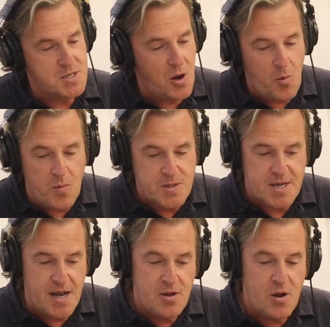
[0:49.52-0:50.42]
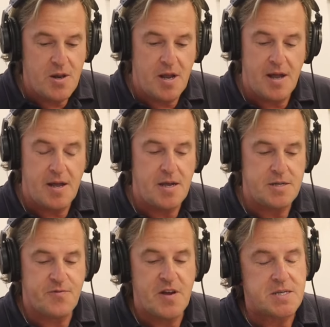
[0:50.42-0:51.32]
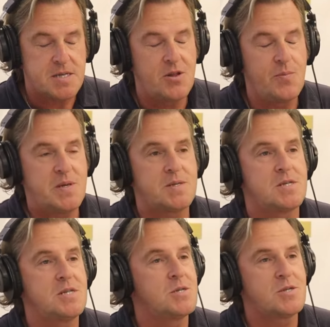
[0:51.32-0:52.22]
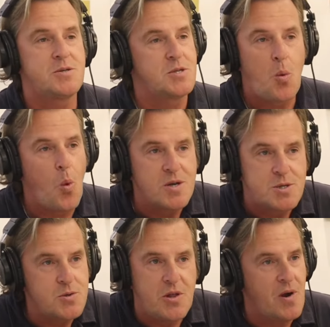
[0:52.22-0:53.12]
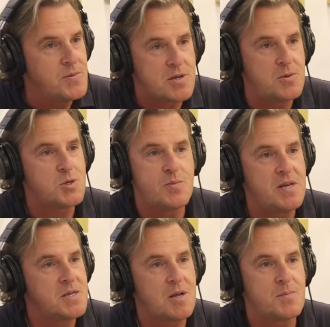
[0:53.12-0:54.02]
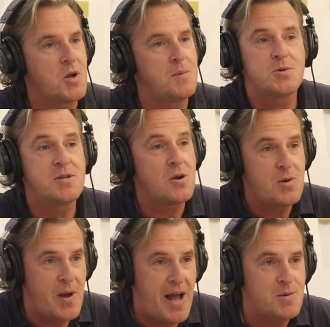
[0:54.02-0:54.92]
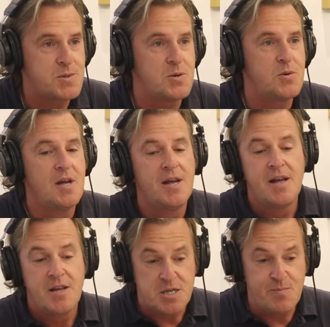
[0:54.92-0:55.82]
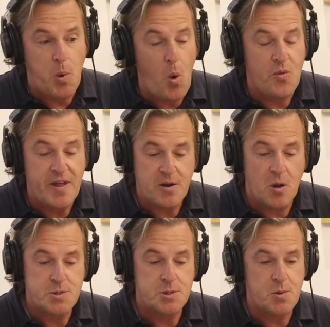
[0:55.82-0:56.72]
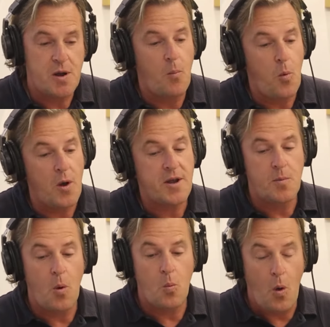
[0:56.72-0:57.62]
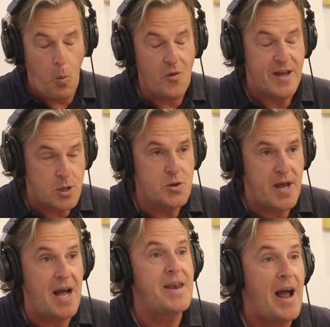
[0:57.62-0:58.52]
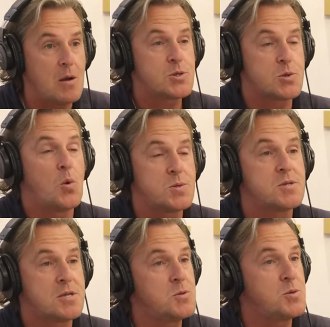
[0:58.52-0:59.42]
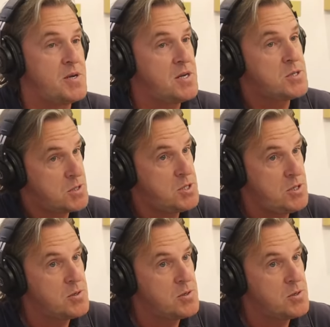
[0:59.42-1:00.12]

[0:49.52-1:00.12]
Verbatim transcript: um, like we were saying earlier, it's fair to say that businesses don't want to do their own social media sometimes, or they don't know how to. It's important they concentrate on working on what they're good at and outsource the social media to you